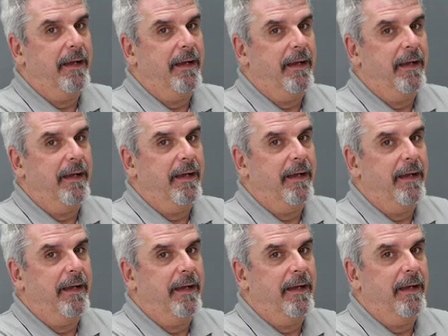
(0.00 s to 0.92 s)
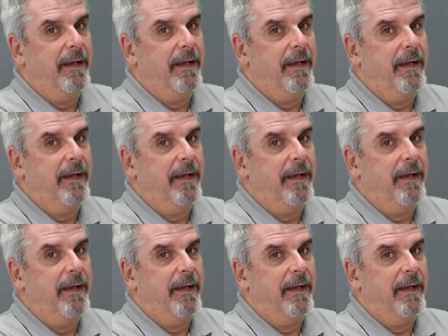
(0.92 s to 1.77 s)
(silence)